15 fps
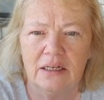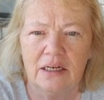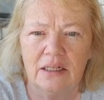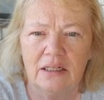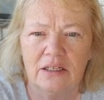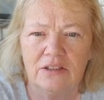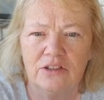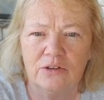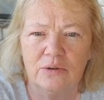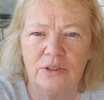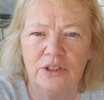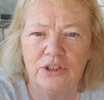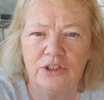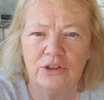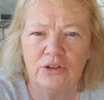I lost
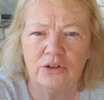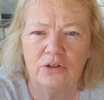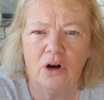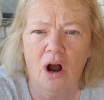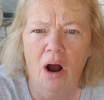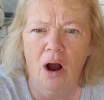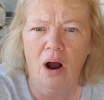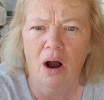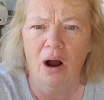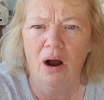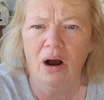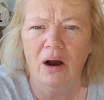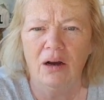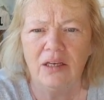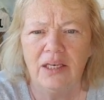22-year-old.
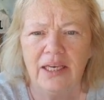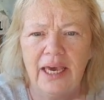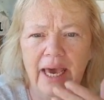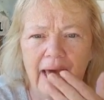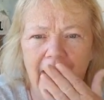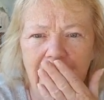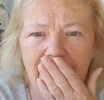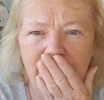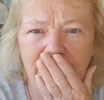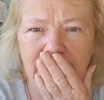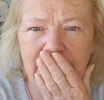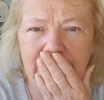Kathy!